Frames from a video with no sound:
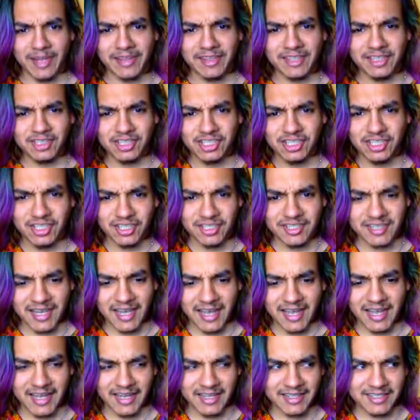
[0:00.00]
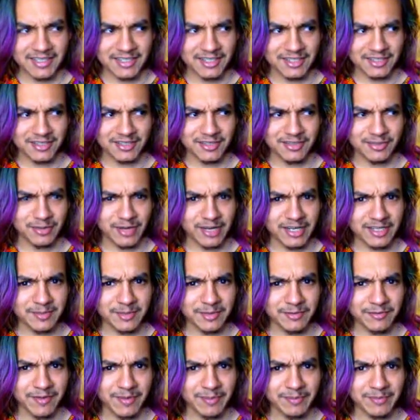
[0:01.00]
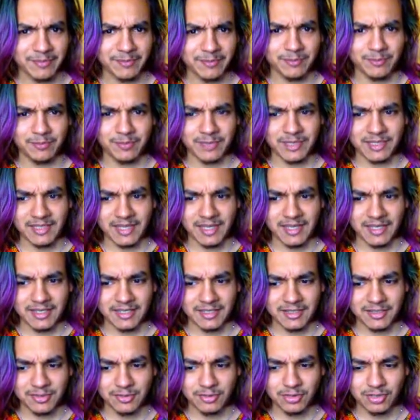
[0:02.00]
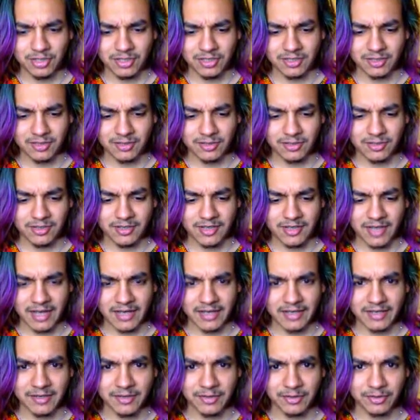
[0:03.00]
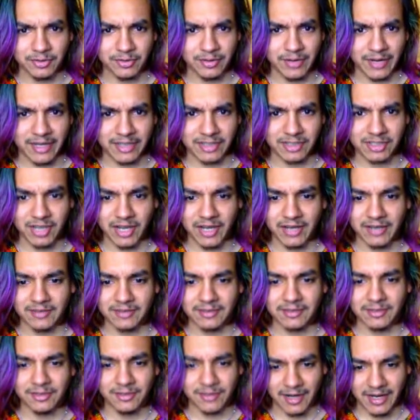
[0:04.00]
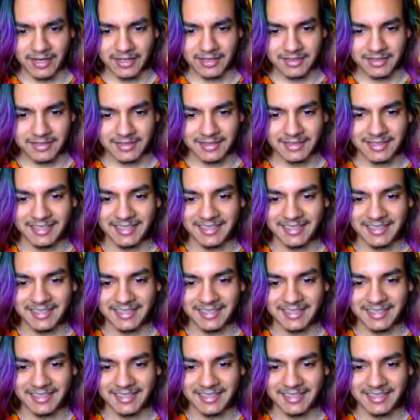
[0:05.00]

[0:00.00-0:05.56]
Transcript: I think she just got, correct me if I'm mistaken, you just got another grandchild, correct?